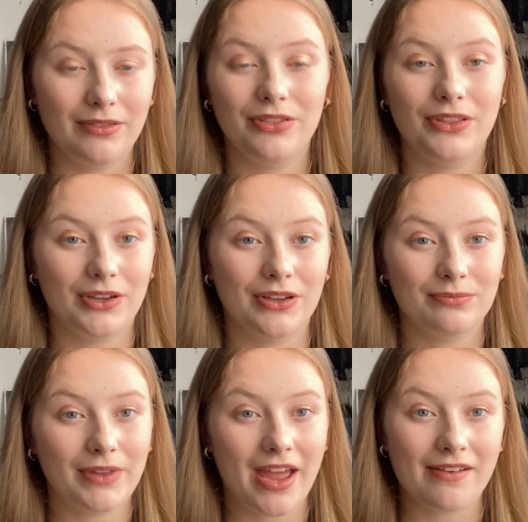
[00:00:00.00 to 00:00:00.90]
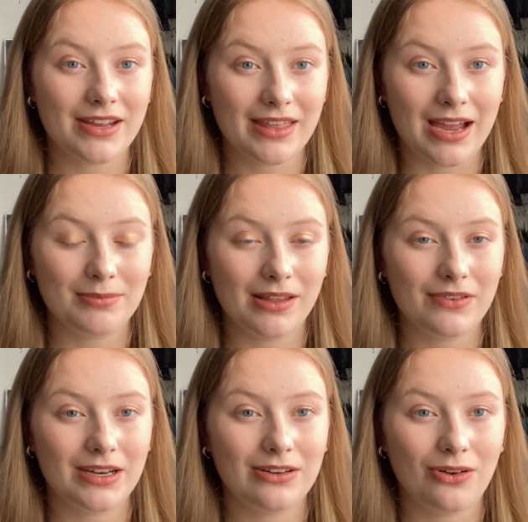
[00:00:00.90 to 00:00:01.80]
the area that I'm
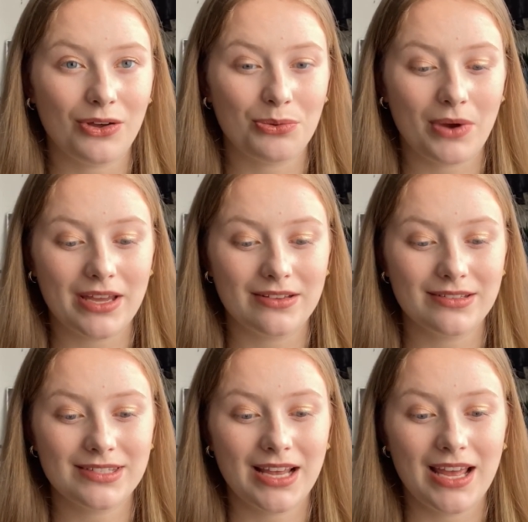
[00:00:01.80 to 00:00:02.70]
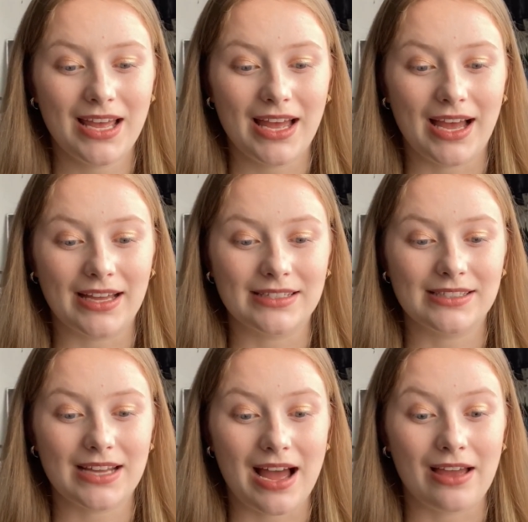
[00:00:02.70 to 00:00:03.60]
living in, North Wales,
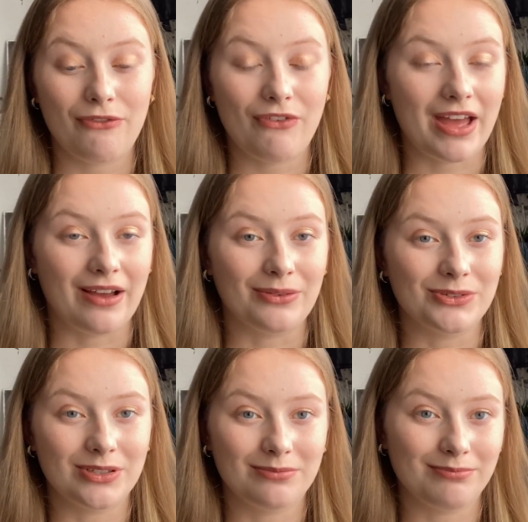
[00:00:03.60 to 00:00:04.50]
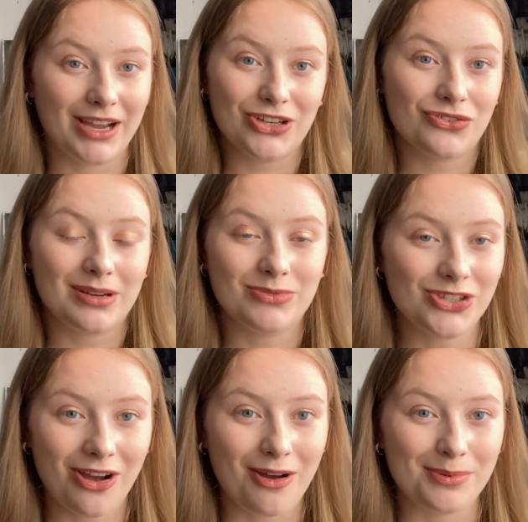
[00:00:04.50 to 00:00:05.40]
and I found my dream
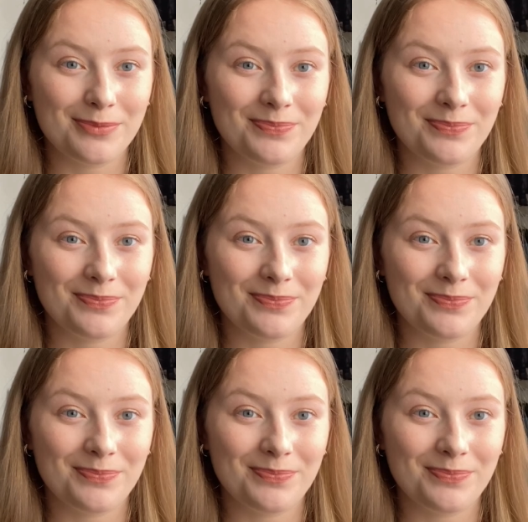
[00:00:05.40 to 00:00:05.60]
job.